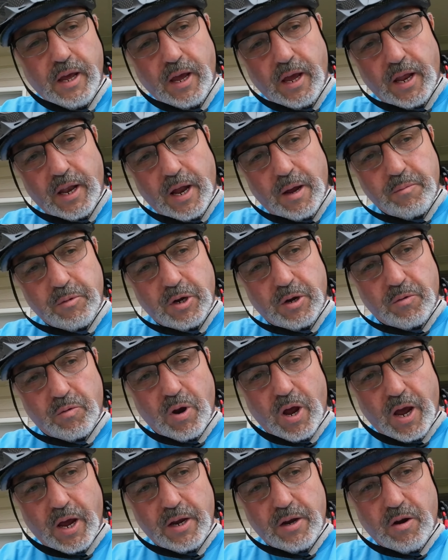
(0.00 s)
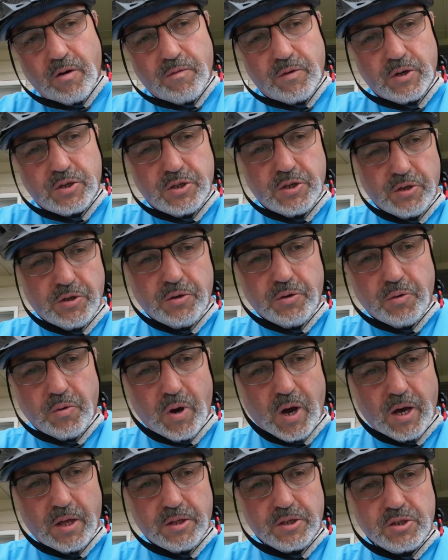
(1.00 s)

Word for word: and I'm gonna ride over to uh,